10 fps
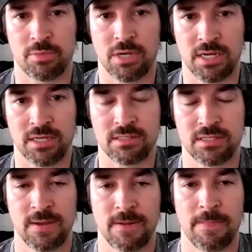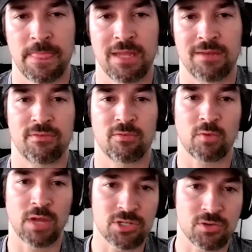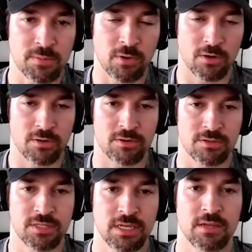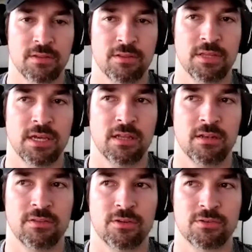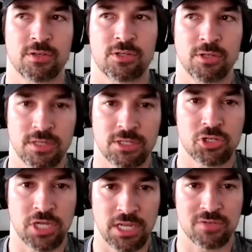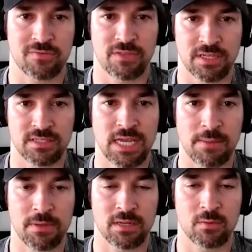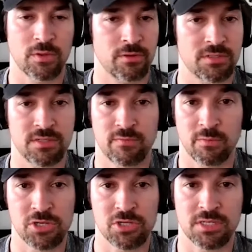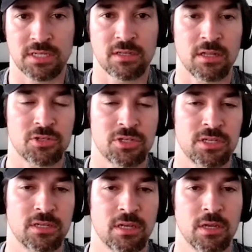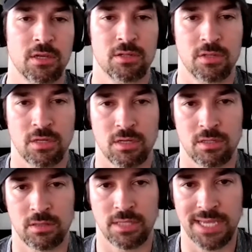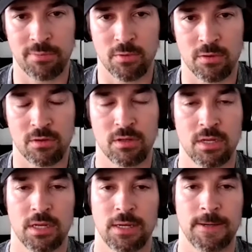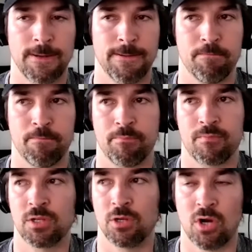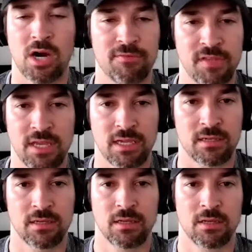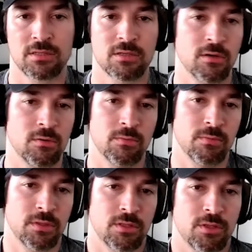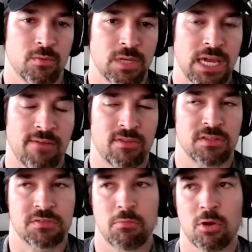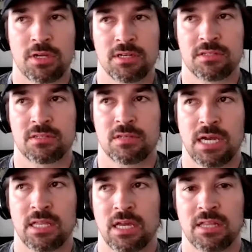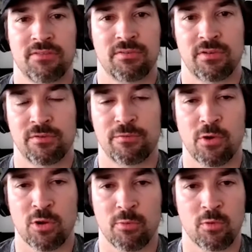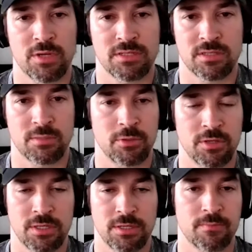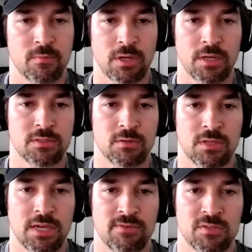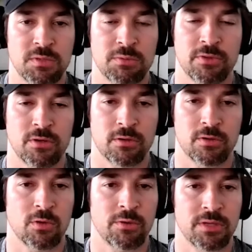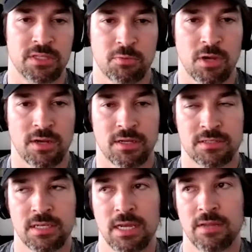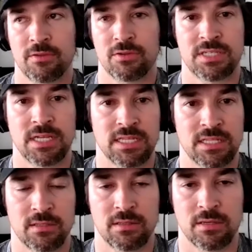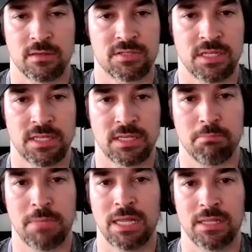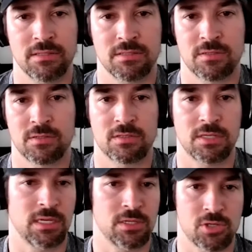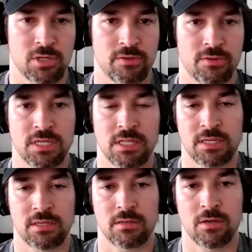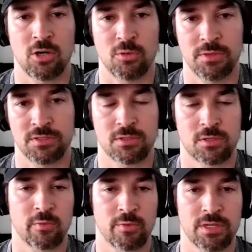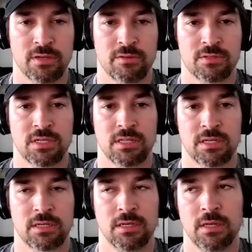pockets. And if you have the right trade partners, then there's a good exchange of things happening, whether it's information technology, labor, offtake. So we have these markets. I live in a very farm-oriented community, right? So you have these people that are growing these products. They're selling melons to Asia. They're selling almonds to Korea. They're selling,